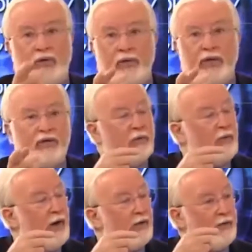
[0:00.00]
And when you
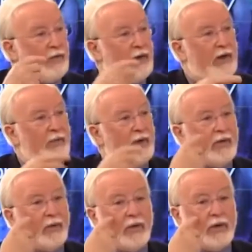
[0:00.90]
mention wrath of
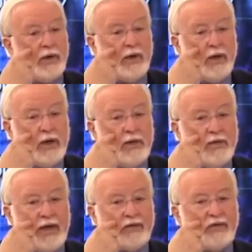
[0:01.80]
God, by the way,
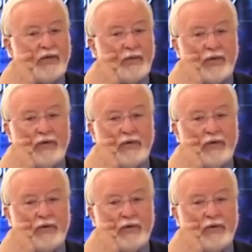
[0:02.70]
that's